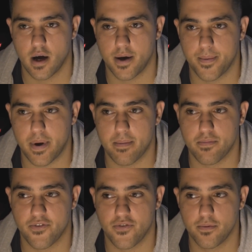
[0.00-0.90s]
Um, and
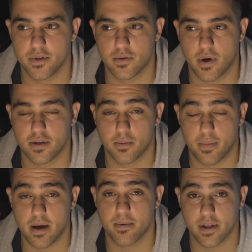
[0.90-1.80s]
performance-wise on
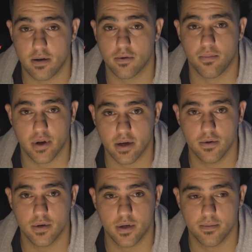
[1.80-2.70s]
paper, they look pretty
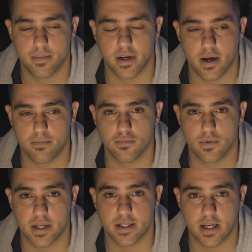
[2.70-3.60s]
good. But um,
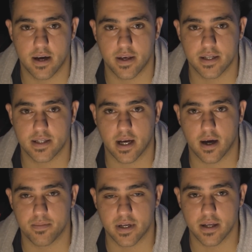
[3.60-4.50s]
let's see how they stack
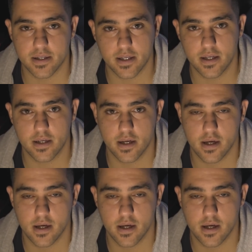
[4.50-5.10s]
up against it.